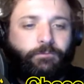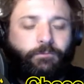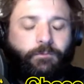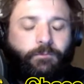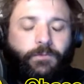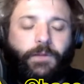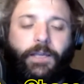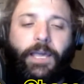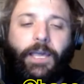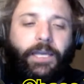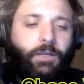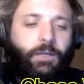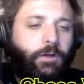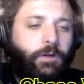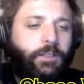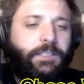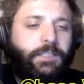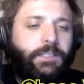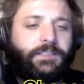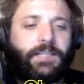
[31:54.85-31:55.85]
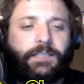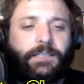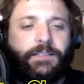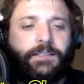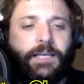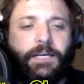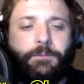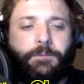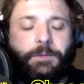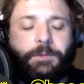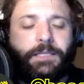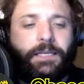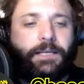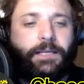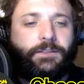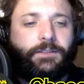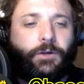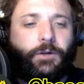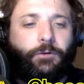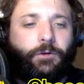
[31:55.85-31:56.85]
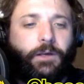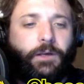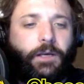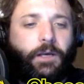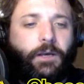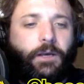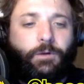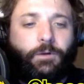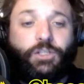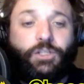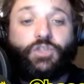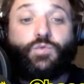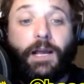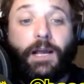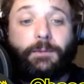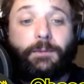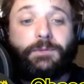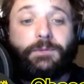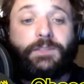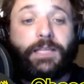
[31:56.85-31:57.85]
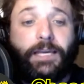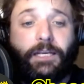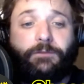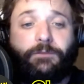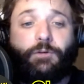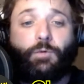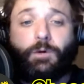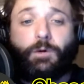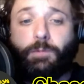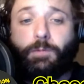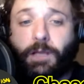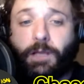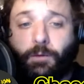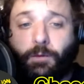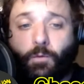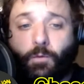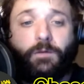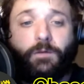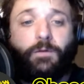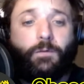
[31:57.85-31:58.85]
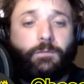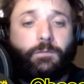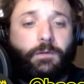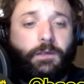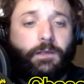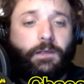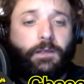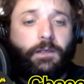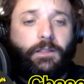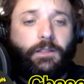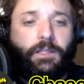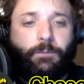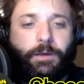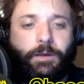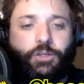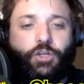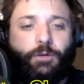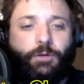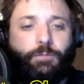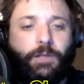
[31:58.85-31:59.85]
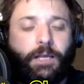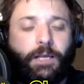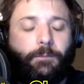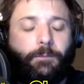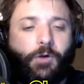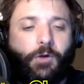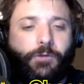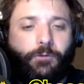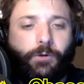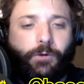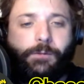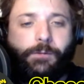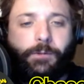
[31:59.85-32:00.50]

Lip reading: Any one of these guys can end up in the end zone, which is why I'm saying if you want to play one of them, then make sure you play them all 3.